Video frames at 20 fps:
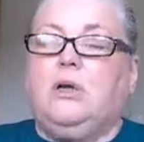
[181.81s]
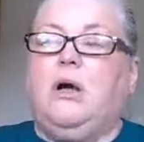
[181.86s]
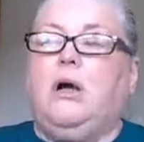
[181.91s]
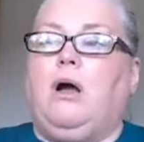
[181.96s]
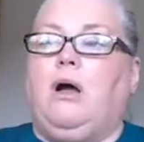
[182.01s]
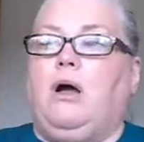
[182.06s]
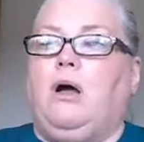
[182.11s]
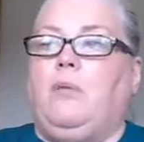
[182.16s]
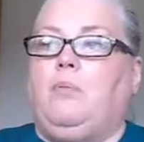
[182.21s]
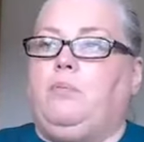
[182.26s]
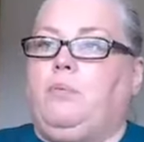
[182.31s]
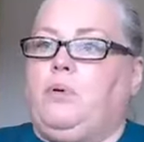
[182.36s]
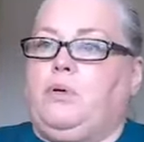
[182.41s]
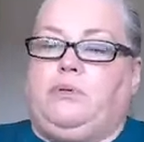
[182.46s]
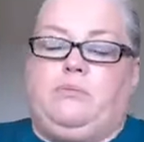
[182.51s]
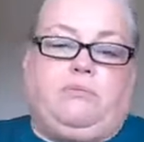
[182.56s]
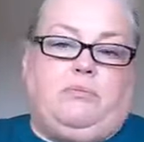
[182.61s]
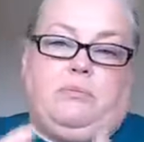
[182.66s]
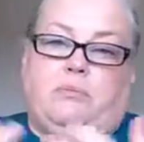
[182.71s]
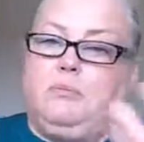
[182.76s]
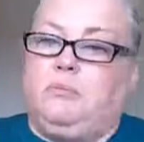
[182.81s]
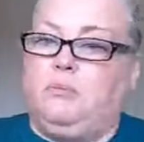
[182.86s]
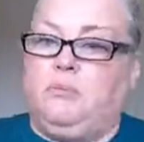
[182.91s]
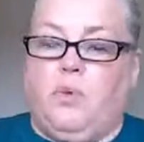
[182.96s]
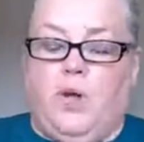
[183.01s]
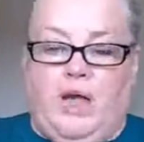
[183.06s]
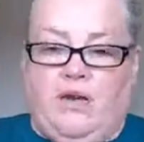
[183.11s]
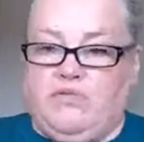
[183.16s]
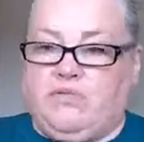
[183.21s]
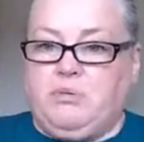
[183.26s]
but
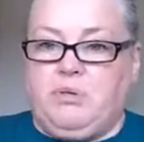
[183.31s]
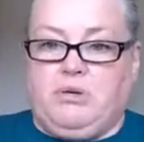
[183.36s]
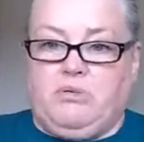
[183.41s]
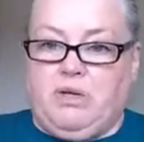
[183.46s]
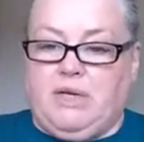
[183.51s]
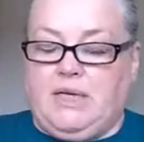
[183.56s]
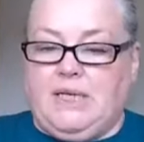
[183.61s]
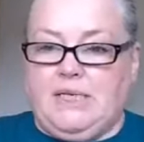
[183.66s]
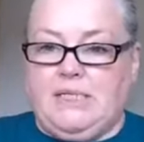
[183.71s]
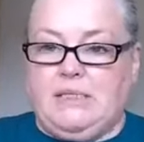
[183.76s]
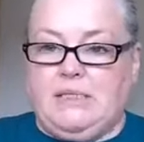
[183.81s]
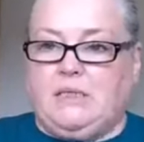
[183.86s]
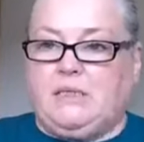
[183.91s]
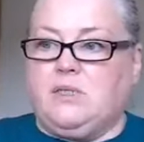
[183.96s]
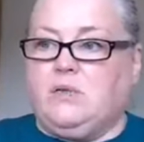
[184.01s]
we have to be realistic.